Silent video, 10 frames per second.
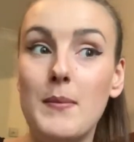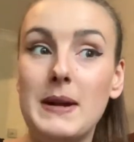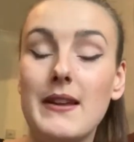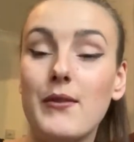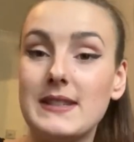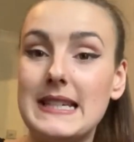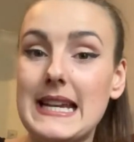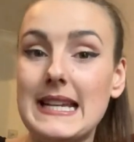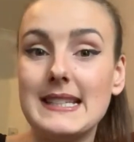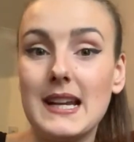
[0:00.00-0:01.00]
believe obviously
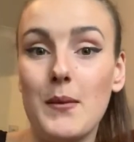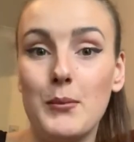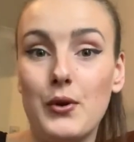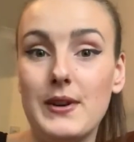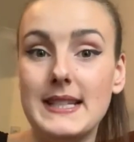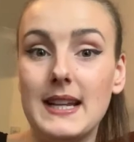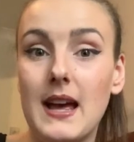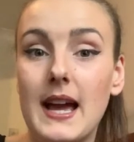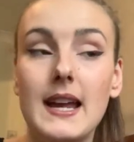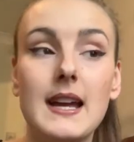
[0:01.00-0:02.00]
needs to come more into
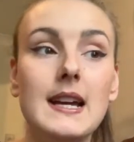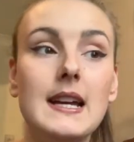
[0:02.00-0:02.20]
light